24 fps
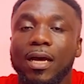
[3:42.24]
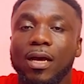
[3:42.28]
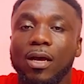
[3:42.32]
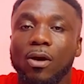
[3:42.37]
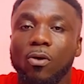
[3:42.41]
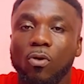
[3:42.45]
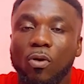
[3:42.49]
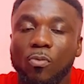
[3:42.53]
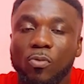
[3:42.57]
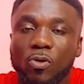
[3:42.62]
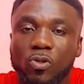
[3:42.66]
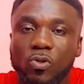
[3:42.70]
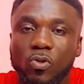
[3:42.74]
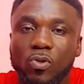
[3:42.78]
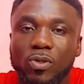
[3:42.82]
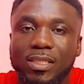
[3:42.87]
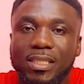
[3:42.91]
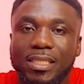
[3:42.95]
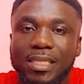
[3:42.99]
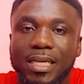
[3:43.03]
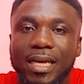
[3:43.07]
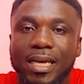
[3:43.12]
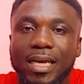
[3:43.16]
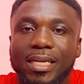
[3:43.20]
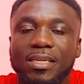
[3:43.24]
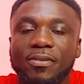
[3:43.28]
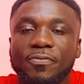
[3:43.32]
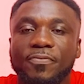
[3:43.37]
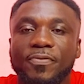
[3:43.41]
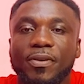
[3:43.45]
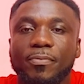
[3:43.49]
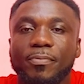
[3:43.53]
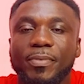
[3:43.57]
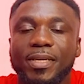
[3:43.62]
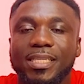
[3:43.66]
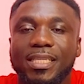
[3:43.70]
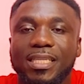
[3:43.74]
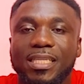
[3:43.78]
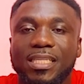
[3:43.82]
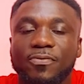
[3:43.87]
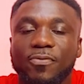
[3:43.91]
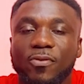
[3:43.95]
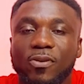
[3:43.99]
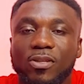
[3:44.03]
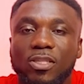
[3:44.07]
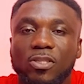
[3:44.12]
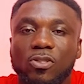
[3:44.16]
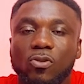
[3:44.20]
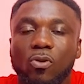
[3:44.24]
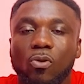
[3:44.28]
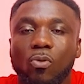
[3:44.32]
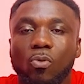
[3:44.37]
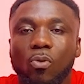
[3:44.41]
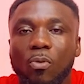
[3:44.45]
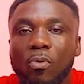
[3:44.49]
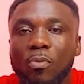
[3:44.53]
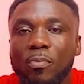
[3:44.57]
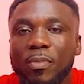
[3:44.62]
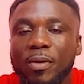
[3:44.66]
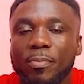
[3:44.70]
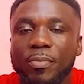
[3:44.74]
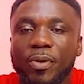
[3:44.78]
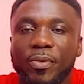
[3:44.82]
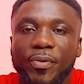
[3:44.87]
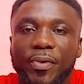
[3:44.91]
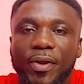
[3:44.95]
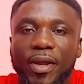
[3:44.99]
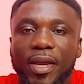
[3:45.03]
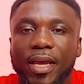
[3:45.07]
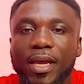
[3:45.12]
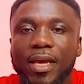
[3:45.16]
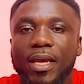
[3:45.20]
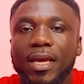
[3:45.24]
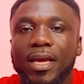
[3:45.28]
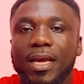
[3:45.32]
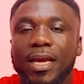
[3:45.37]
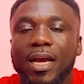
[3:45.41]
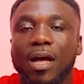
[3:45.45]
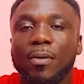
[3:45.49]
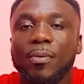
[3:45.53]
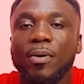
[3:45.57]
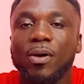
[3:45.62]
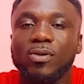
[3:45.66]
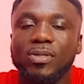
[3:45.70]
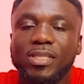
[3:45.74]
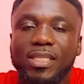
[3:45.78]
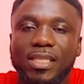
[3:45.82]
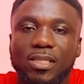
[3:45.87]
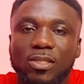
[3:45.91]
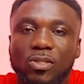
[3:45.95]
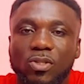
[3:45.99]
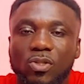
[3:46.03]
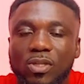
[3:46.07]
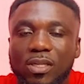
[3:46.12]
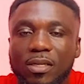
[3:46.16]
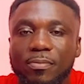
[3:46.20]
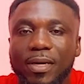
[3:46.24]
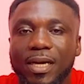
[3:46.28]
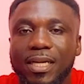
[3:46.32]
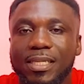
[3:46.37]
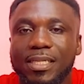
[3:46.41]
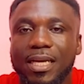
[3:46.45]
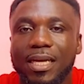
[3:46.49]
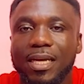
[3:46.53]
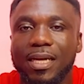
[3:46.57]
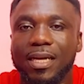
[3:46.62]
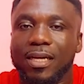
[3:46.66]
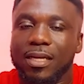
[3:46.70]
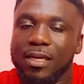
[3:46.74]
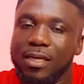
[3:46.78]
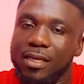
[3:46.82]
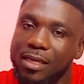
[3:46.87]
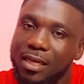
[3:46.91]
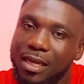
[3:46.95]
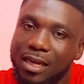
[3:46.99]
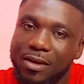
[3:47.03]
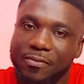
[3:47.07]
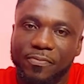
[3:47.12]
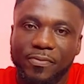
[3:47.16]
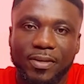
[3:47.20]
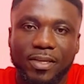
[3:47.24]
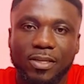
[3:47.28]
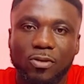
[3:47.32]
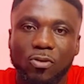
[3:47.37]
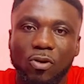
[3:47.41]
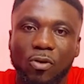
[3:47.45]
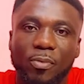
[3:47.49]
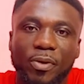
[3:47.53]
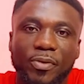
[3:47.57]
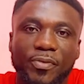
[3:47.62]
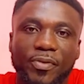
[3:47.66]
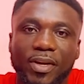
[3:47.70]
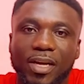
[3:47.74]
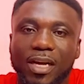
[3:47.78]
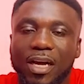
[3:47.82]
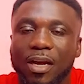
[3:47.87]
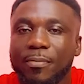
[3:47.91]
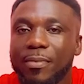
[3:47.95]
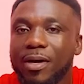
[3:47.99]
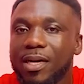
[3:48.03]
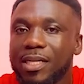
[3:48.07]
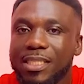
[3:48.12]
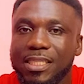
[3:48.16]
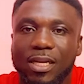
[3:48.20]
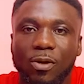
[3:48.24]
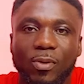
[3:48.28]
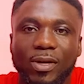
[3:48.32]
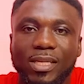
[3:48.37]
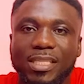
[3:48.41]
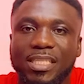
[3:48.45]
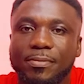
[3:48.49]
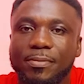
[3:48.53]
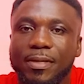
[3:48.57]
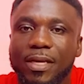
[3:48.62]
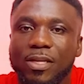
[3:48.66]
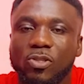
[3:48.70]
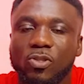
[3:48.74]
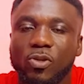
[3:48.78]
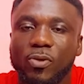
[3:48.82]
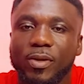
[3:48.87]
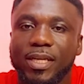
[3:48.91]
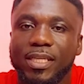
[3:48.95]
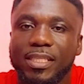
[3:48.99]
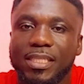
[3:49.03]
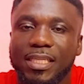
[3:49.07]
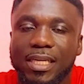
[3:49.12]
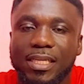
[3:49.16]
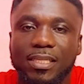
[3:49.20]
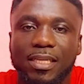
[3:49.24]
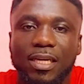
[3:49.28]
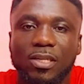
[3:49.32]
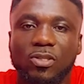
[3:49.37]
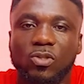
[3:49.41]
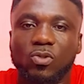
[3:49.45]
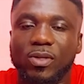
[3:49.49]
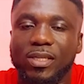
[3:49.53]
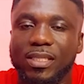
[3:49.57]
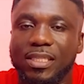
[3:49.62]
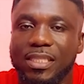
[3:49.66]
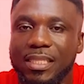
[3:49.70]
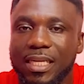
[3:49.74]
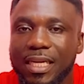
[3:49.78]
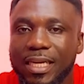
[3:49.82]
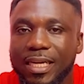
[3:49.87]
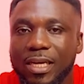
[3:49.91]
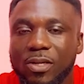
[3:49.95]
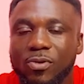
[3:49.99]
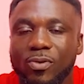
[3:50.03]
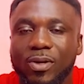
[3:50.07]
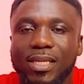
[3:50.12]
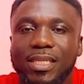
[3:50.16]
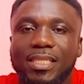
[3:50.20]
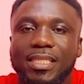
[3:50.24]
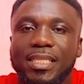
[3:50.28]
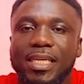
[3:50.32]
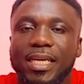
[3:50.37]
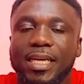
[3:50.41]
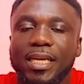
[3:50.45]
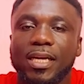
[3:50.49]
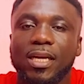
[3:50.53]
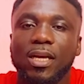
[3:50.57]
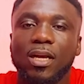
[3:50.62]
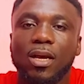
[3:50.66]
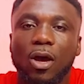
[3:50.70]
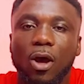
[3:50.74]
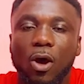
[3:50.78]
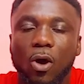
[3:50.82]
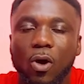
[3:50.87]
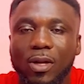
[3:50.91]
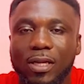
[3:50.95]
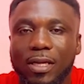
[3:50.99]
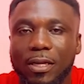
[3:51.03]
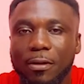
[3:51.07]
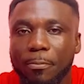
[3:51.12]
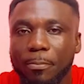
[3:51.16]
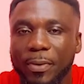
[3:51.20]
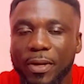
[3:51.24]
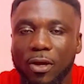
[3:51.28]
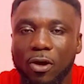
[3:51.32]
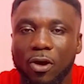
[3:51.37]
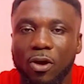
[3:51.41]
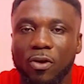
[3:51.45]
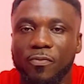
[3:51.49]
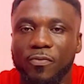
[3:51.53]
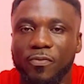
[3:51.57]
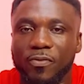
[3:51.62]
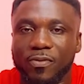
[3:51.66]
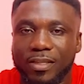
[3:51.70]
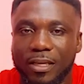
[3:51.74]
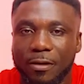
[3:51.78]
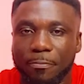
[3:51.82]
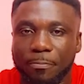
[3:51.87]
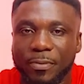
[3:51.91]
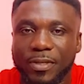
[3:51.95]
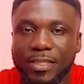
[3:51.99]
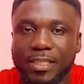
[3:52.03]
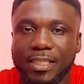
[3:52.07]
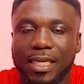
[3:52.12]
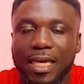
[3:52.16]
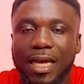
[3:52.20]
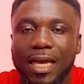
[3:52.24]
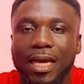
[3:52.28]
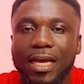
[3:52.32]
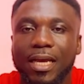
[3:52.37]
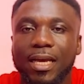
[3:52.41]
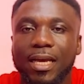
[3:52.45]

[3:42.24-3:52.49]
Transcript: one more time, sir, at the fair medics for so one member share Kamaldeen Sulemana. After he almost share Kamaldeen, I went to me and so engine and now swing second one is a Olympic of the pitcher.